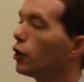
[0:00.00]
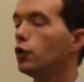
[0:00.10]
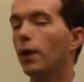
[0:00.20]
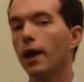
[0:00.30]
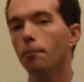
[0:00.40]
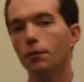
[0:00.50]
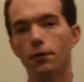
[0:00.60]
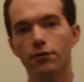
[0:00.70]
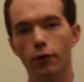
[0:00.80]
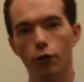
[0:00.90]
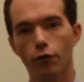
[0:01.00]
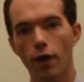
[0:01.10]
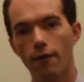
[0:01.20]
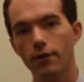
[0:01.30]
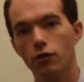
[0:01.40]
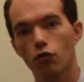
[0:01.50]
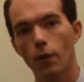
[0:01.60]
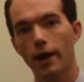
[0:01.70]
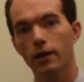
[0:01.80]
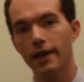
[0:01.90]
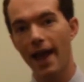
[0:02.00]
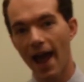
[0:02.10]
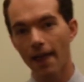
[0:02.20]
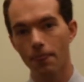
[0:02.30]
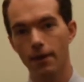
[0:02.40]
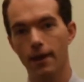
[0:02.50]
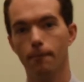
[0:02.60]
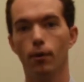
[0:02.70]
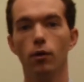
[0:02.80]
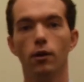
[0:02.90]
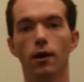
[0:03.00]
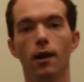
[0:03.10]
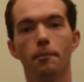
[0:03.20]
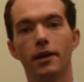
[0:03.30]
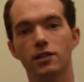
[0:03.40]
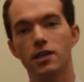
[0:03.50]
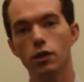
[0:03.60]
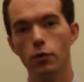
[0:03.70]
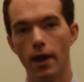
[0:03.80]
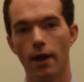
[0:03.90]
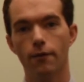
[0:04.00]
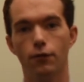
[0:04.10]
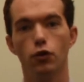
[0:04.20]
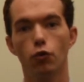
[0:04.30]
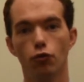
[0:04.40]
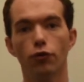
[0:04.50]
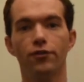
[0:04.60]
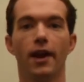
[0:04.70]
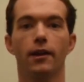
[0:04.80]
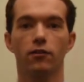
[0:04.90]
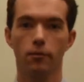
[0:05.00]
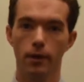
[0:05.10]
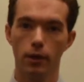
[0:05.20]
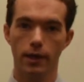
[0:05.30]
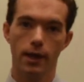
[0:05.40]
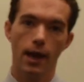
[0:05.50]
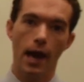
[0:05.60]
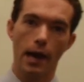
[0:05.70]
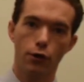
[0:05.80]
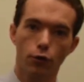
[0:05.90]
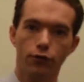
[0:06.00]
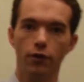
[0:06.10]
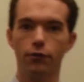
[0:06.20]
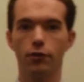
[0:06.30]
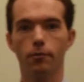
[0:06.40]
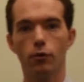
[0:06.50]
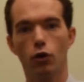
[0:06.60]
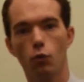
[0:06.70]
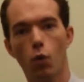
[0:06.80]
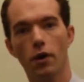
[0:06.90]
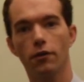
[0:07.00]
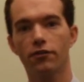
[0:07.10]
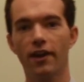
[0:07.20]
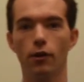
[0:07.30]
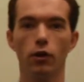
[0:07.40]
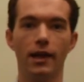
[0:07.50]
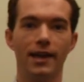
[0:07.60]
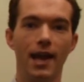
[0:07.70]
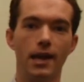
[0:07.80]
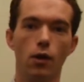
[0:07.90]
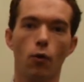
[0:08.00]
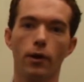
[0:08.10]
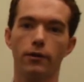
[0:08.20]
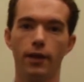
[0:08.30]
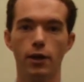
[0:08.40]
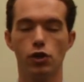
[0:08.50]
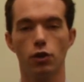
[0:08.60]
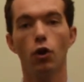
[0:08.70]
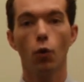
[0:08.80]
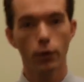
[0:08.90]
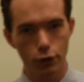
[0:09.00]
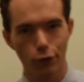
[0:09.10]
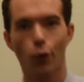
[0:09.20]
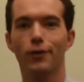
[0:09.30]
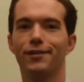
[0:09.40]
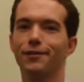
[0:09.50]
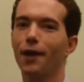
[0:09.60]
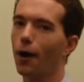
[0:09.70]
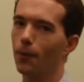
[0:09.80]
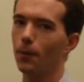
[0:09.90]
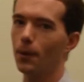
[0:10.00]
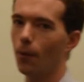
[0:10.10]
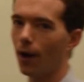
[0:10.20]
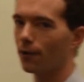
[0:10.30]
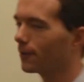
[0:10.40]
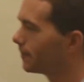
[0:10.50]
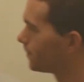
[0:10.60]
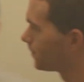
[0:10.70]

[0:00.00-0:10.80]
You can't put the center of gravity directly at the gimbal, because then you'd have neutral static stability, and your system could want to settle in any orientation, which of course is not what we want.